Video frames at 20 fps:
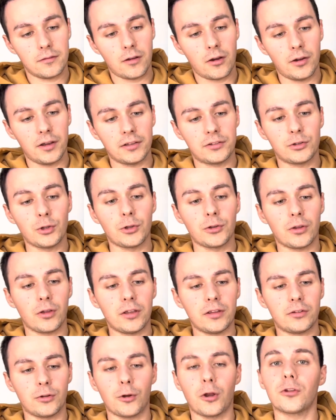it's
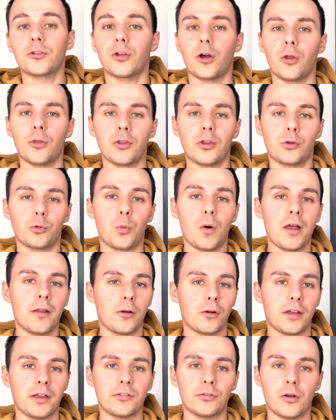not on this
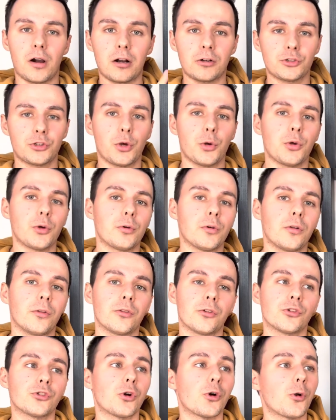one. Okay, so I'll show you
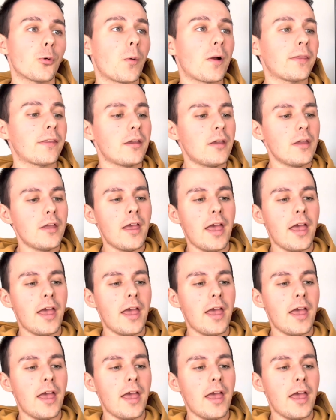on the shorter one.